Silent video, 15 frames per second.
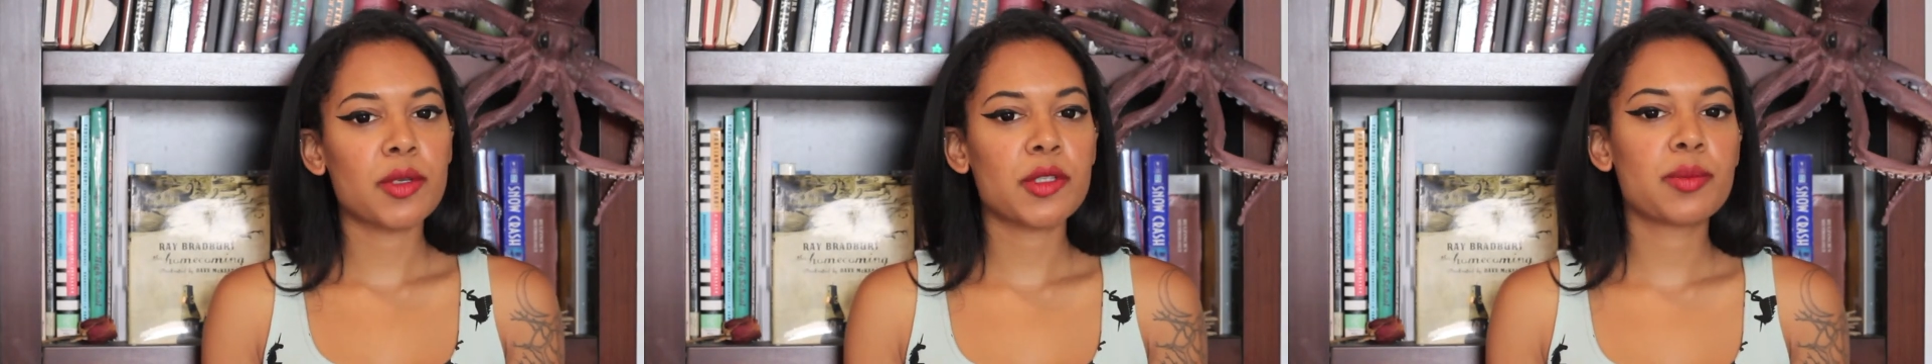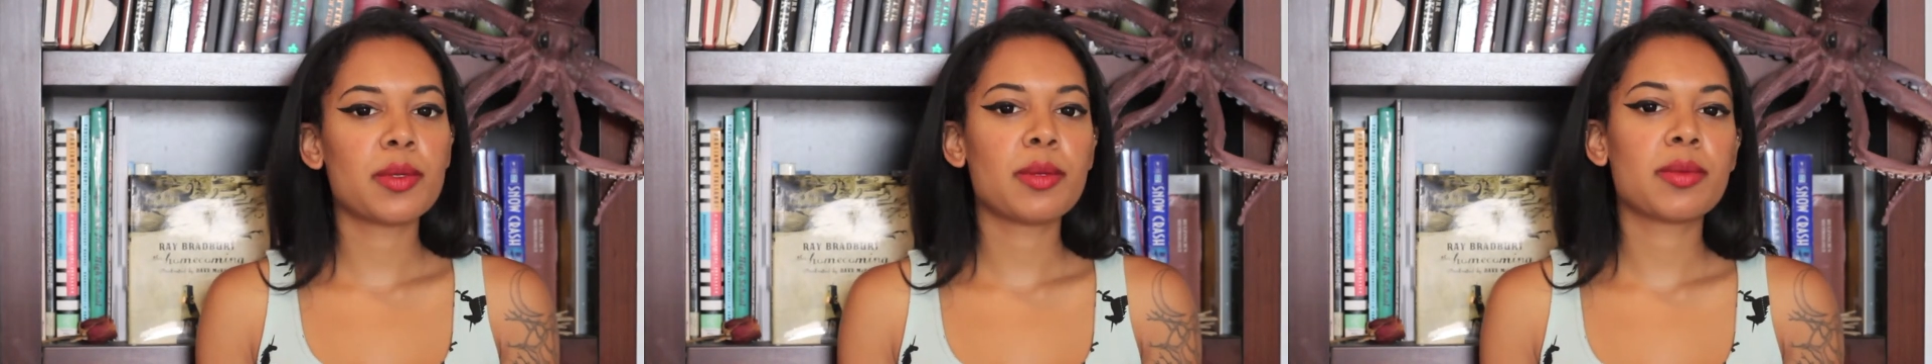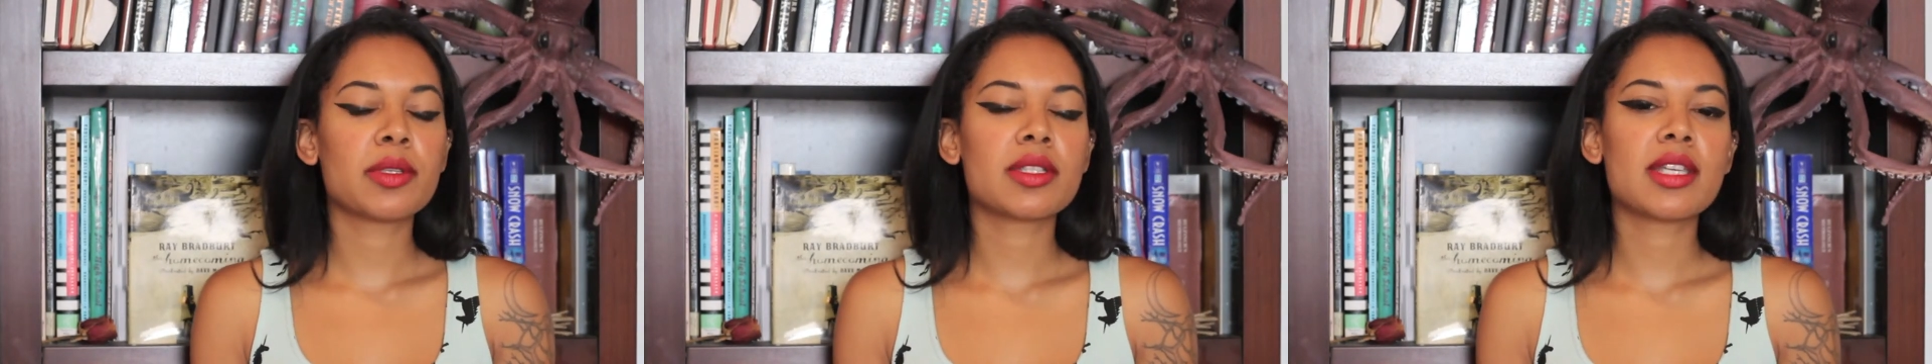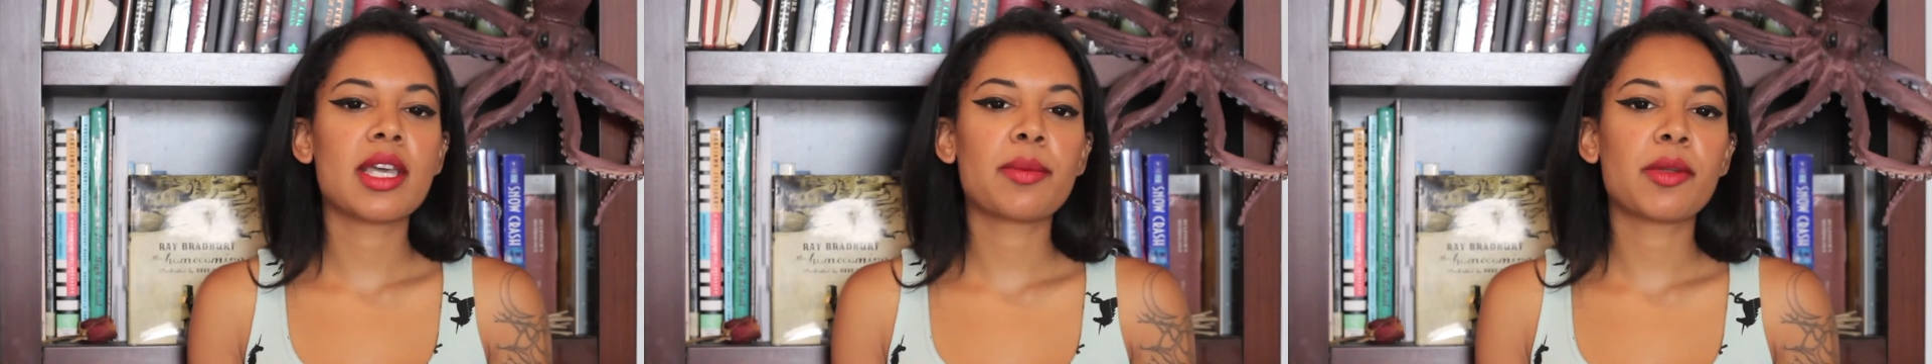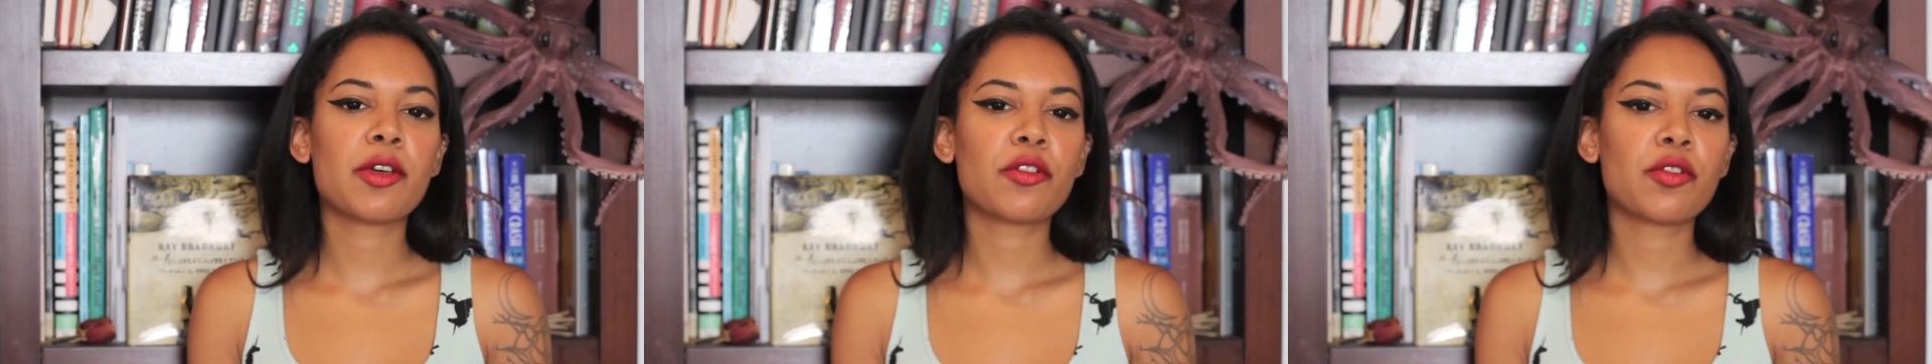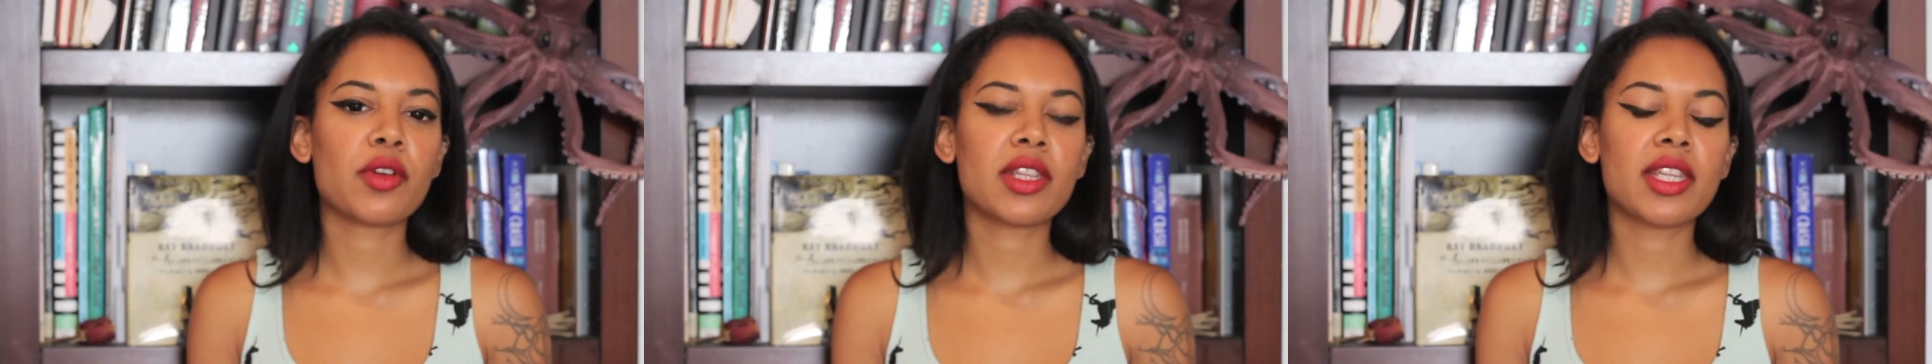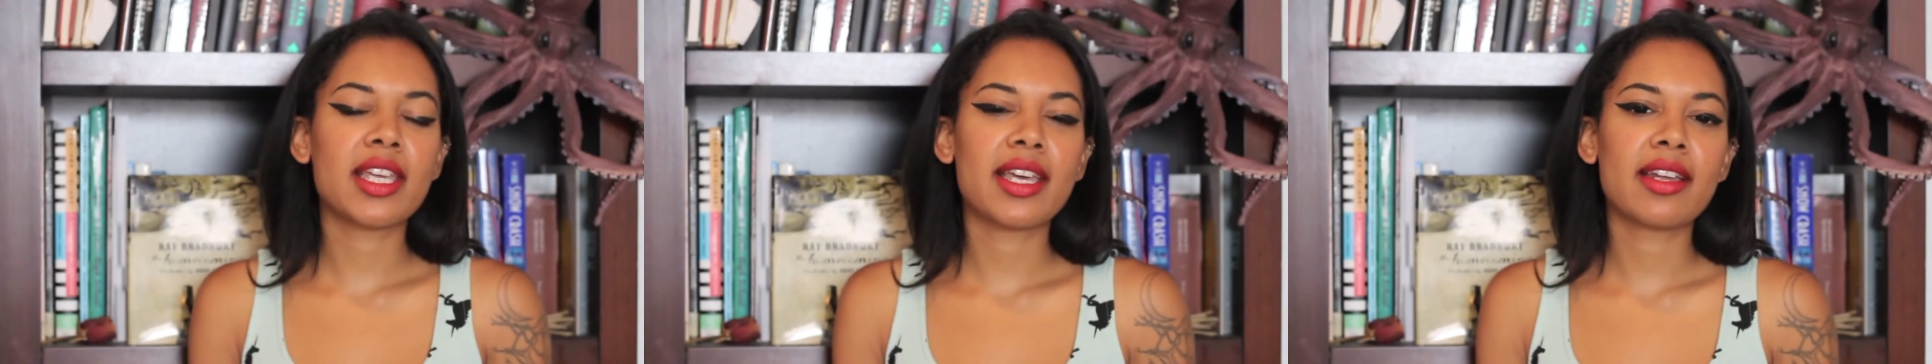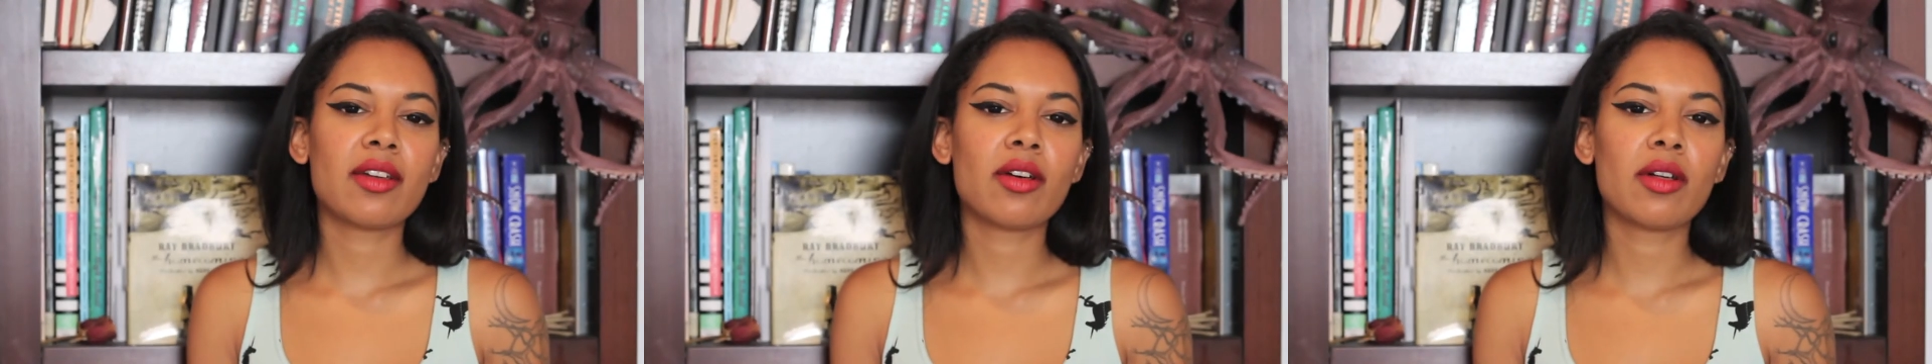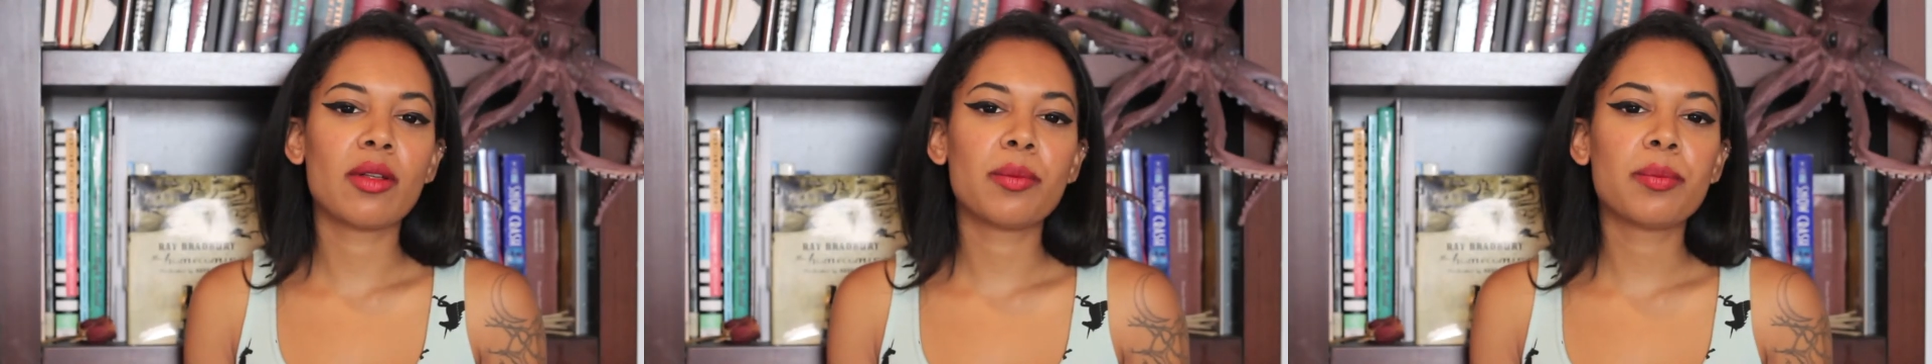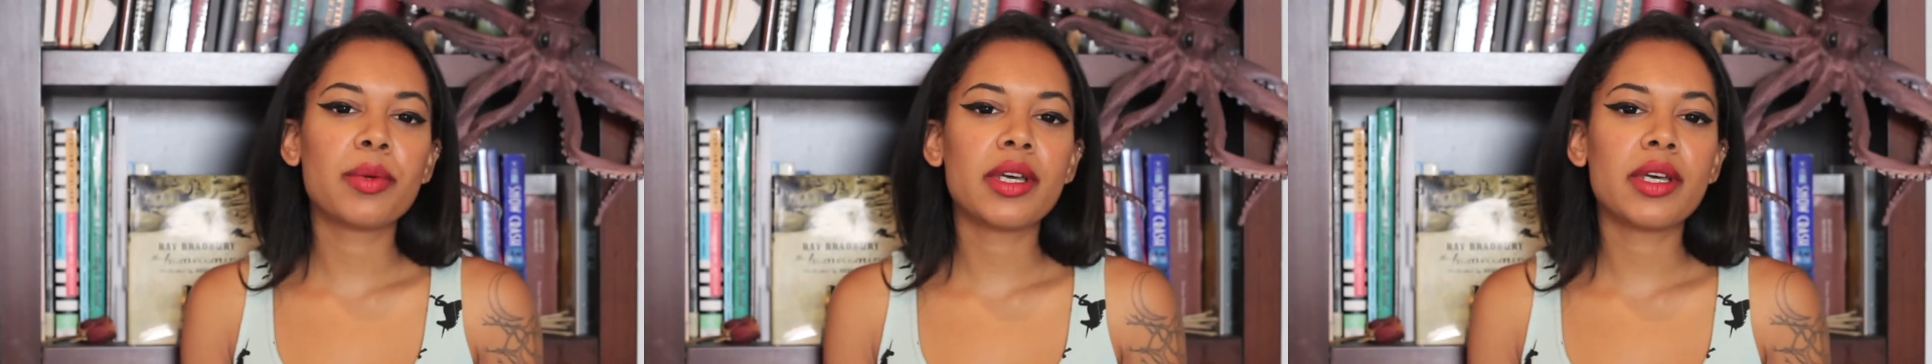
most people say I'm not friendly at all,